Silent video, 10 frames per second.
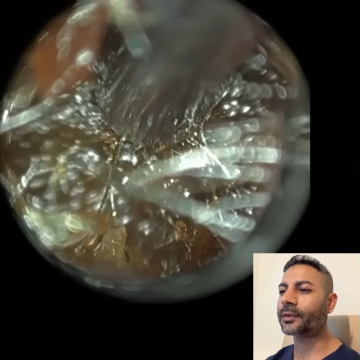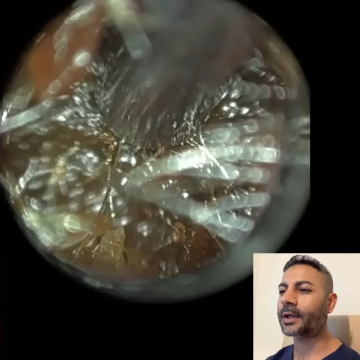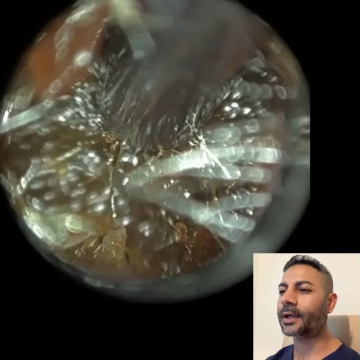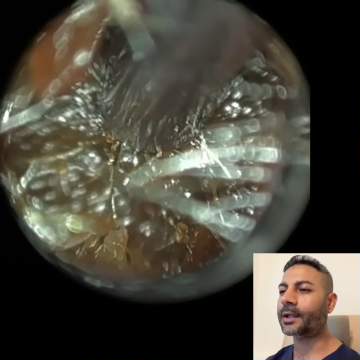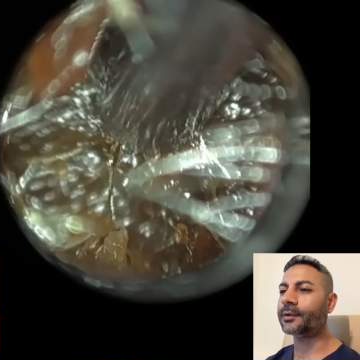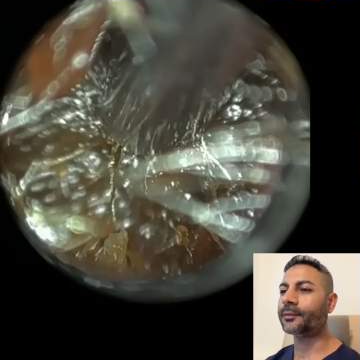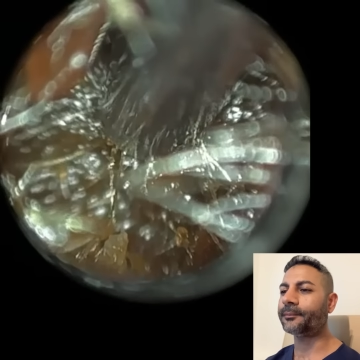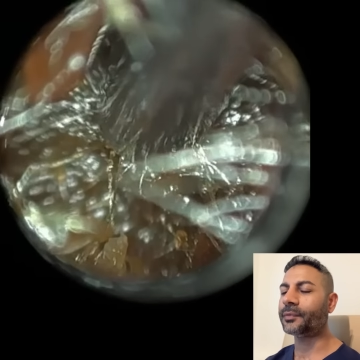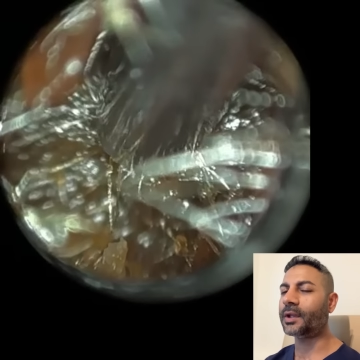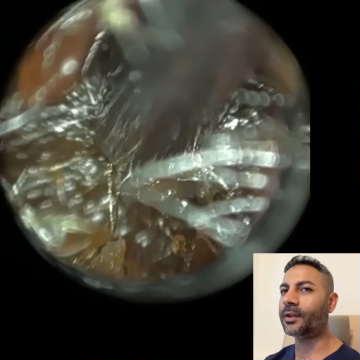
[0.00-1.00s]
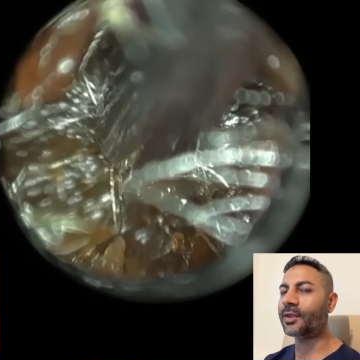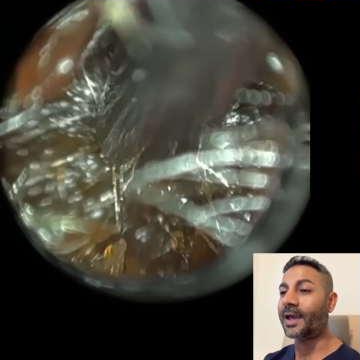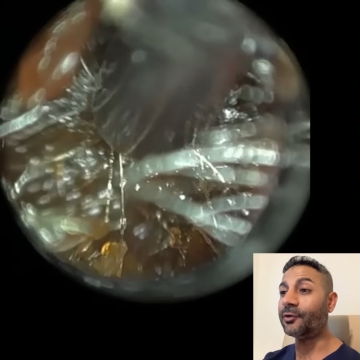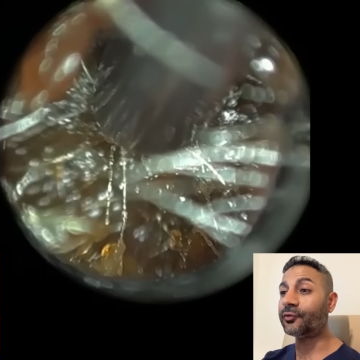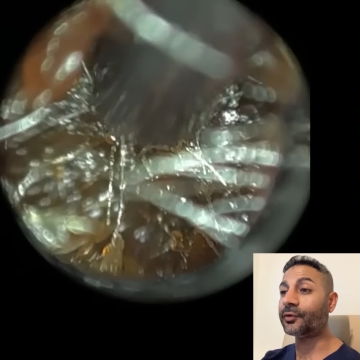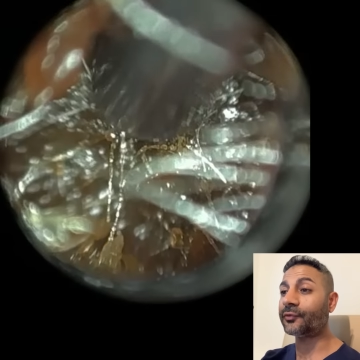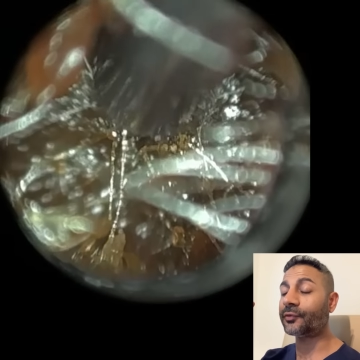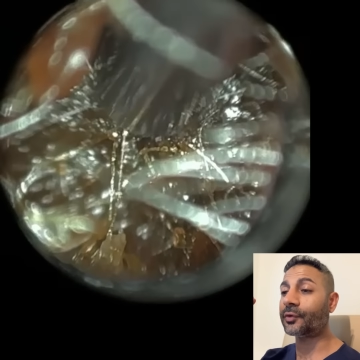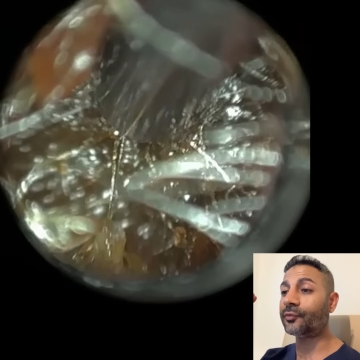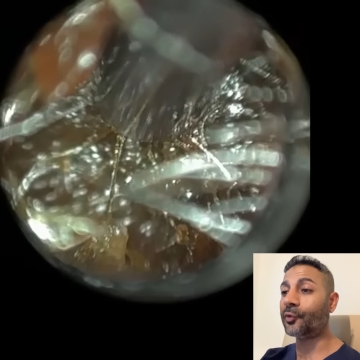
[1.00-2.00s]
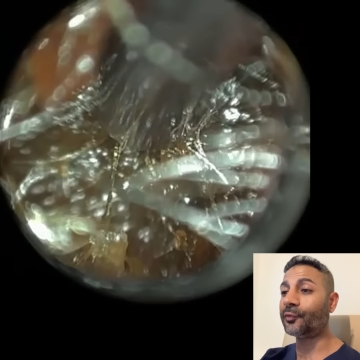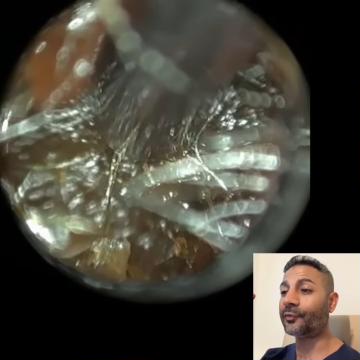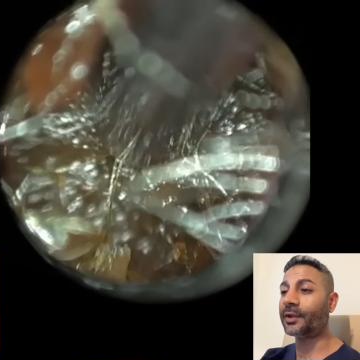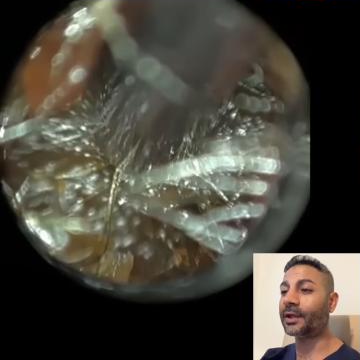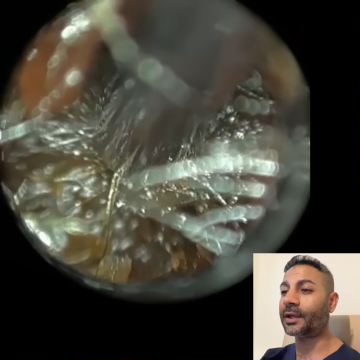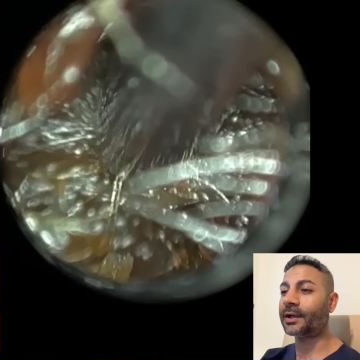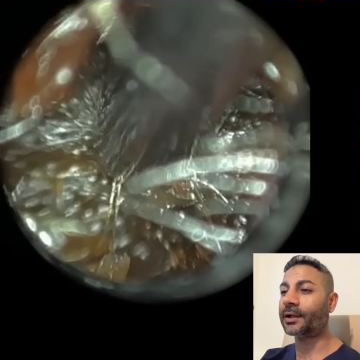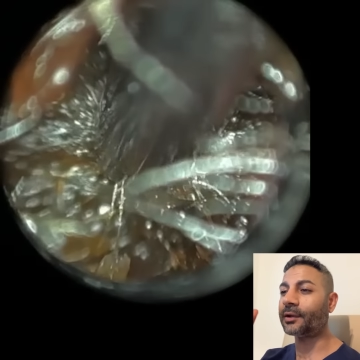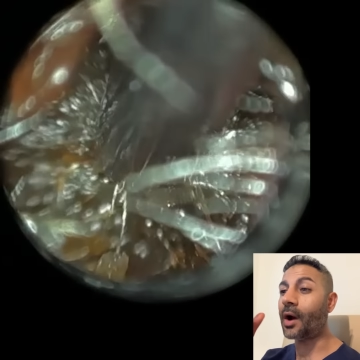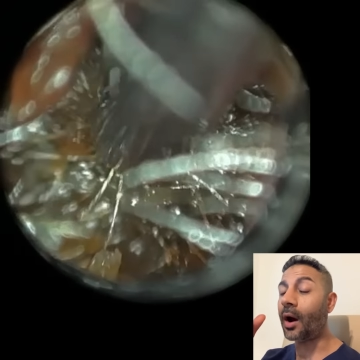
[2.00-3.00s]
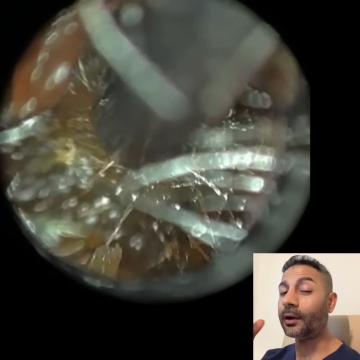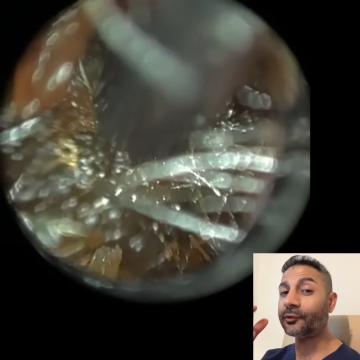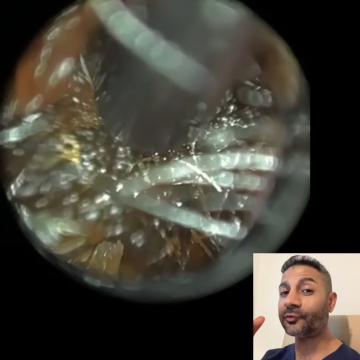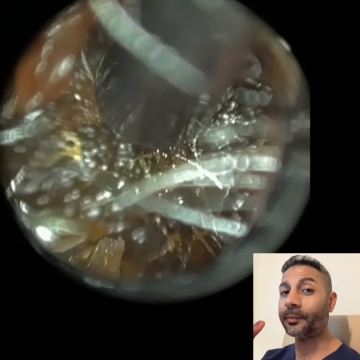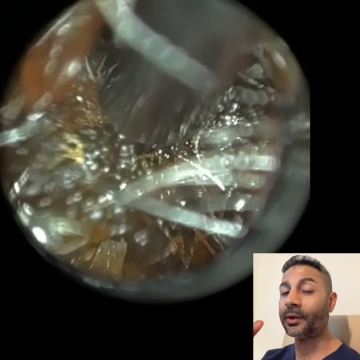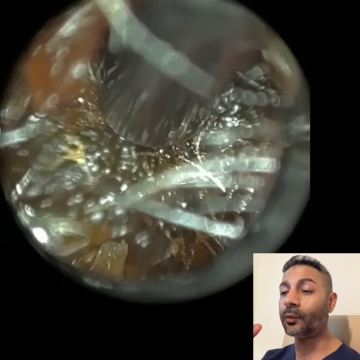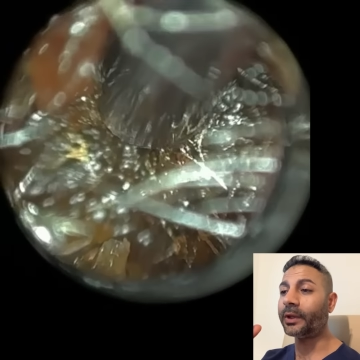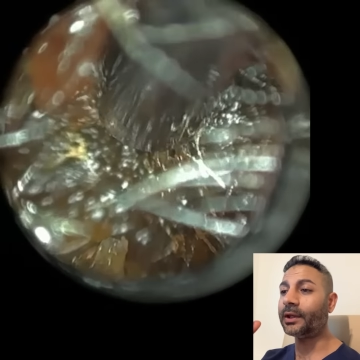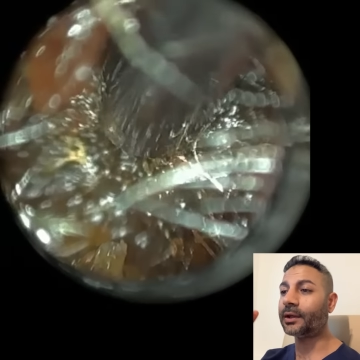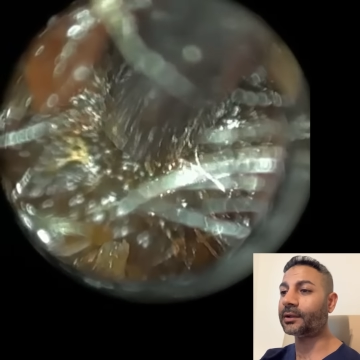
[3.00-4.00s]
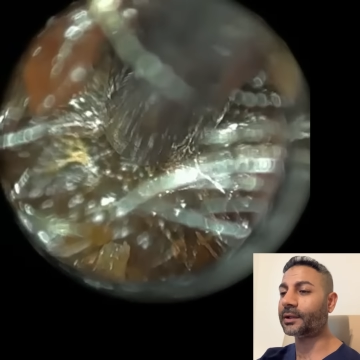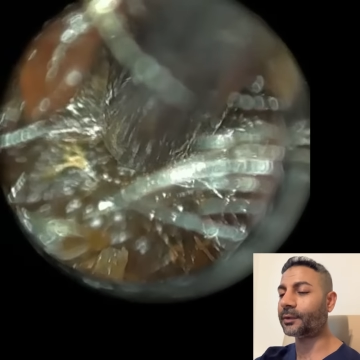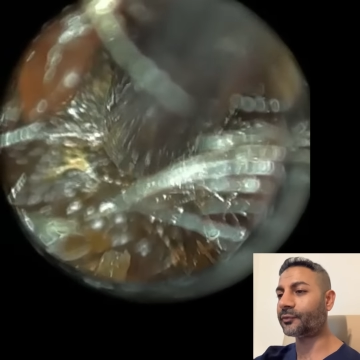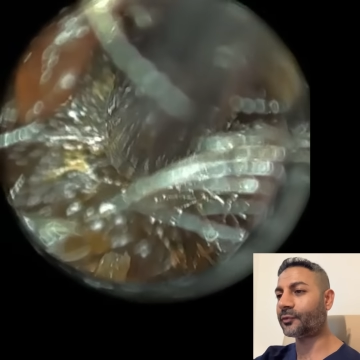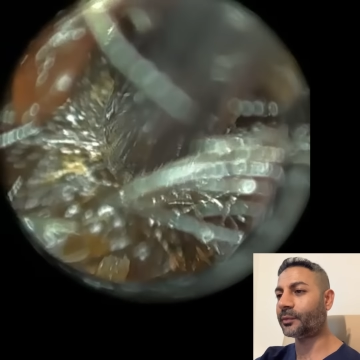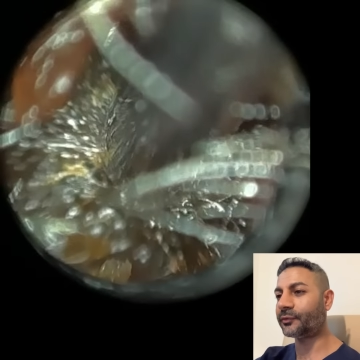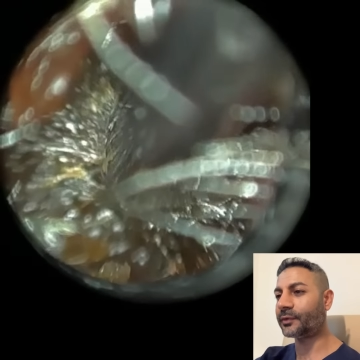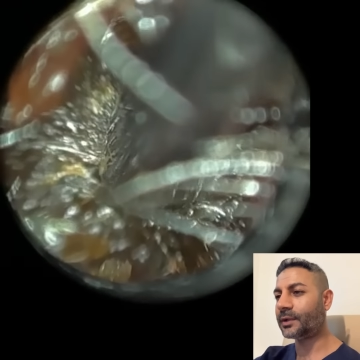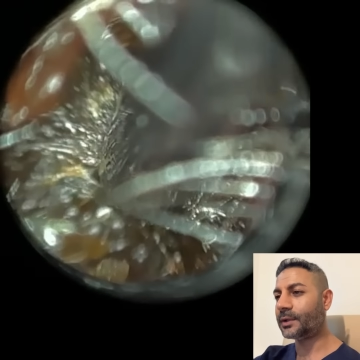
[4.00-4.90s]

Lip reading: And near the entrance, the roof of the ear canal, the cartilage is a bit weakened, and it was almost